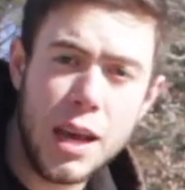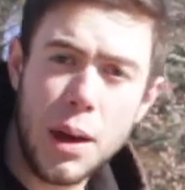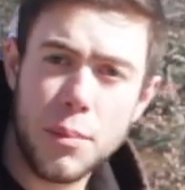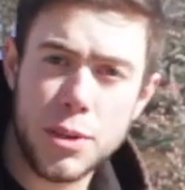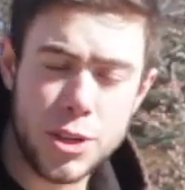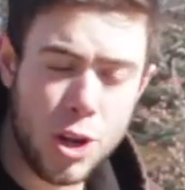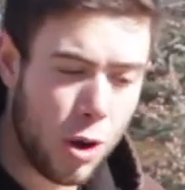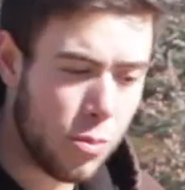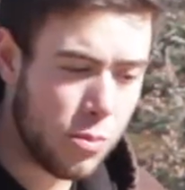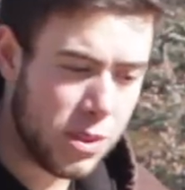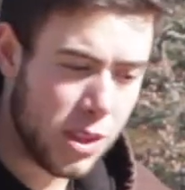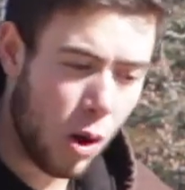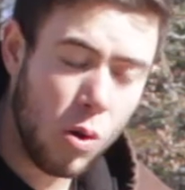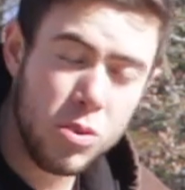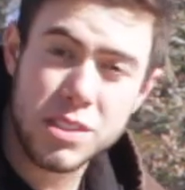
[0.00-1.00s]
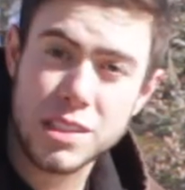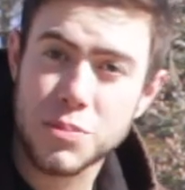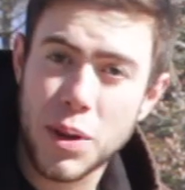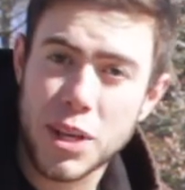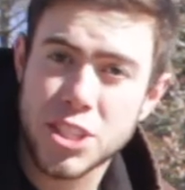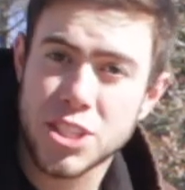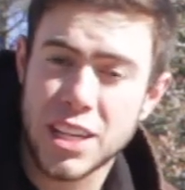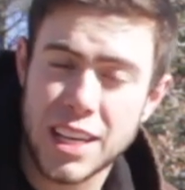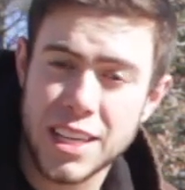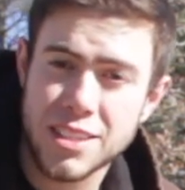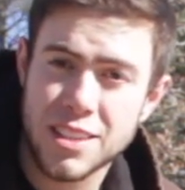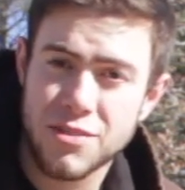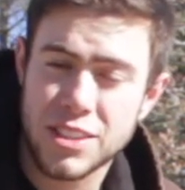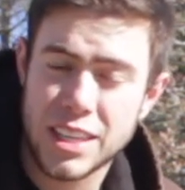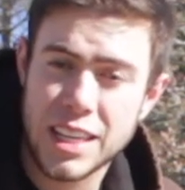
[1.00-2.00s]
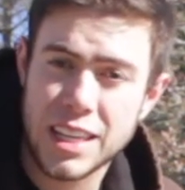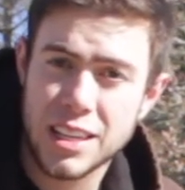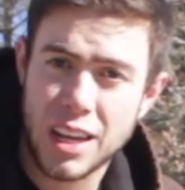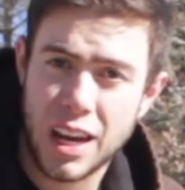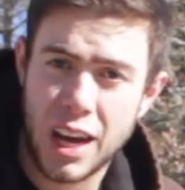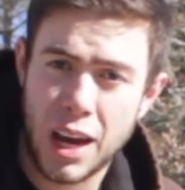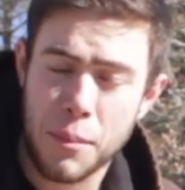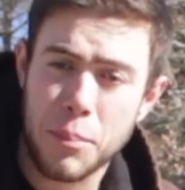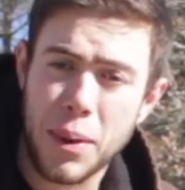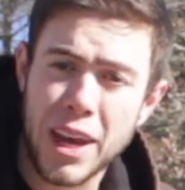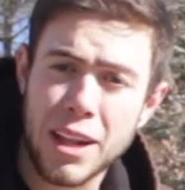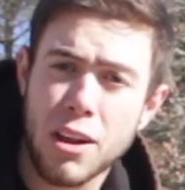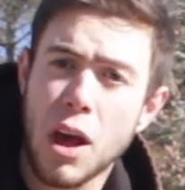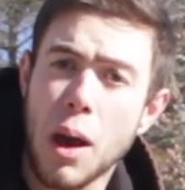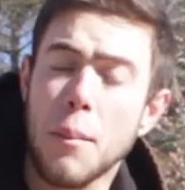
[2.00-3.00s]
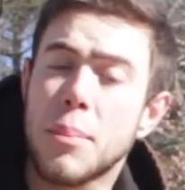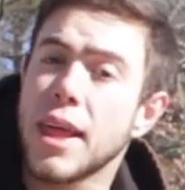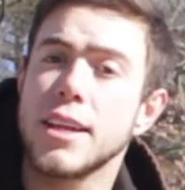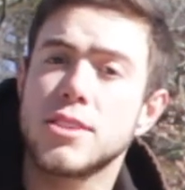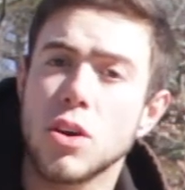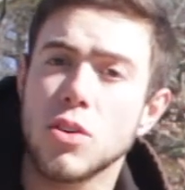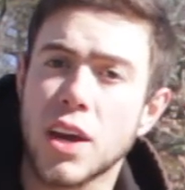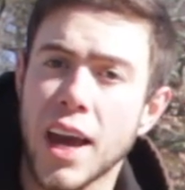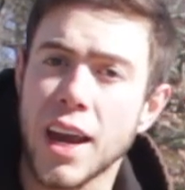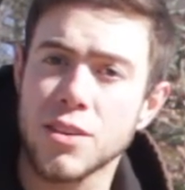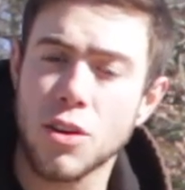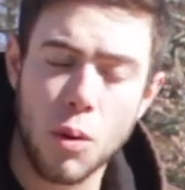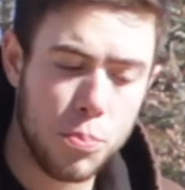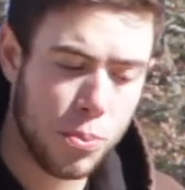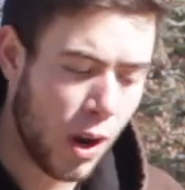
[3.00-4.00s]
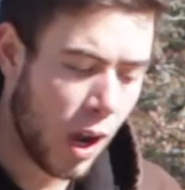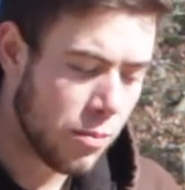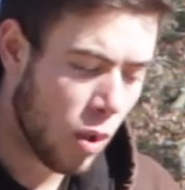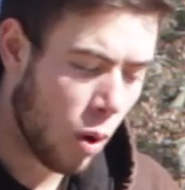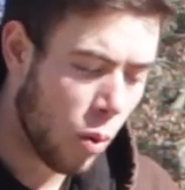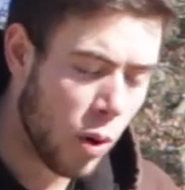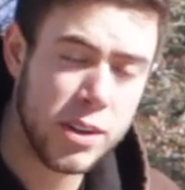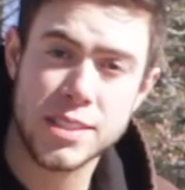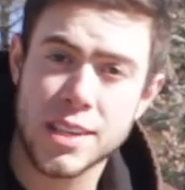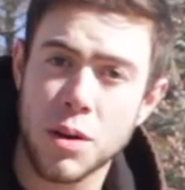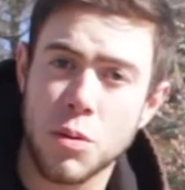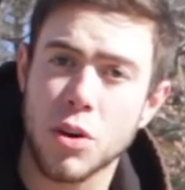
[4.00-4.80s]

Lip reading: But no, the whole suspension is indeed bent, but that's okay, no problem, no worries there.